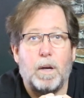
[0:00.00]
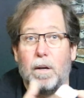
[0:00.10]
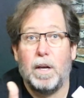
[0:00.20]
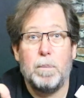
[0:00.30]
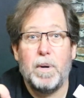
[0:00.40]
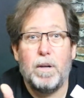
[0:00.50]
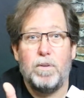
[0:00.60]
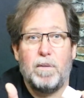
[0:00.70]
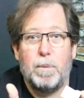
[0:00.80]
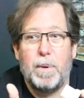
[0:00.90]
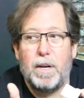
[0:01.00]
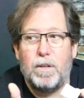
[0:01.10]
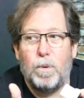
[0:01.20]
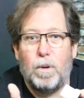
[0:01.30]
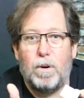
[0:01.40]
Uh, anybody who's ever been
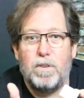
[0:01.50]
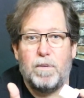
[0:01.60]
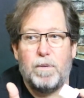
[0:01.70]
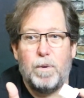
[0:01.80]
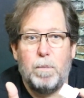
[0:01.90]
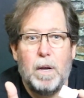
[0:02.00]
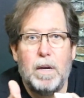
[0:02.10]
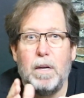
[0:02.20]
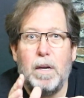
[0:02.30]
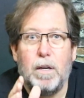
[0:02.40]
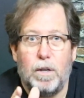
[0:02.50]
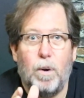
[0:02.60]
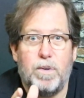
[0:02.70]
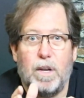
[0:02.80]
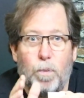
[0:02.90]
into a large server room
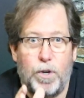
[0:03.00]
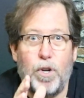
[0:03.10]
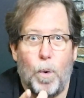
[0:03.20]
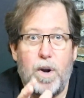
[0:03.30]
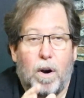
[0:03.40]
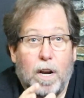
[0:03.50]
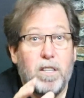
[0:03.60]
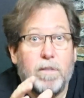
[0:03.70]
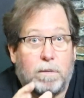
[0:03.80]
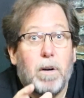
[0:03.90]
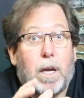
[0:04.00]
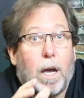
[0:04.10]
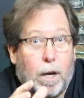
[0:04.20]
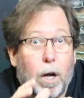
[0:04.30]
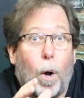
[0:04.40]
knows that when you go in there, it's
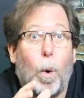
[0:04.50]
freaking